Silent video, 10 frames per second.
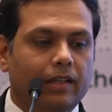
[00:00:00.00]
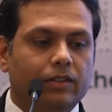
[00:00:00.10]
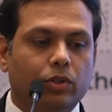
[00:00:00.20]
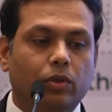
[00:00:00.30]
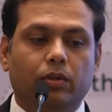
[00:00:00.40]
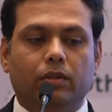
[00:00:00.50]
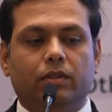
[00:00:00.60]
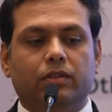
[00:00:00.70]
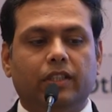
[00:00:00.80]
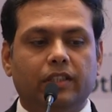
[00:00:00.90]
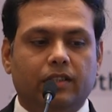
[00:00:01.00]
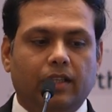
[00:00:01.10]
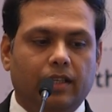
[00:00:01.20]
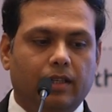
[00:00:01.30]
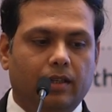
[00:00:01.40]
So, just
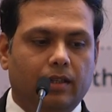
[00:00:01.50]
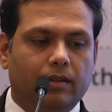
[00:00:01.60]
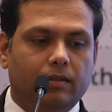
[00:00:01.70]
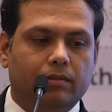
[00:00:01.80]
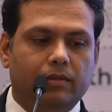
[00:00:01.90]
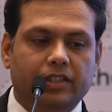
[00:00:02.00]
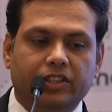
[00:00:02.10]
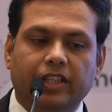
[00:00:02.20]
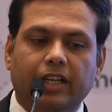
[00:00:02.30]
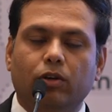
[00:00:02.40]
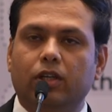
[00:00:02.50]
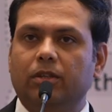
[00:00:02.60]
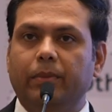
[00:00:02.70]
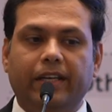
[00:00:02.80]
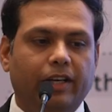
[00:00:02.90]
a decision
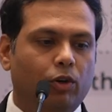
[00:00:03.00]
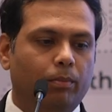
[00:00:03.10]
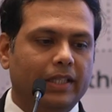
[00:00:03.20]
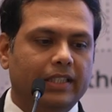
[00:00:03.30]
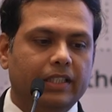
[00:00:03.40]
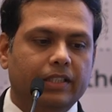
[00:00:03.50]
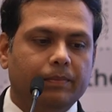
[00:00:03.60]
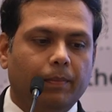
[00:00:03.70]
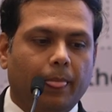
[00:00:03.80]
algorithm and take-home message.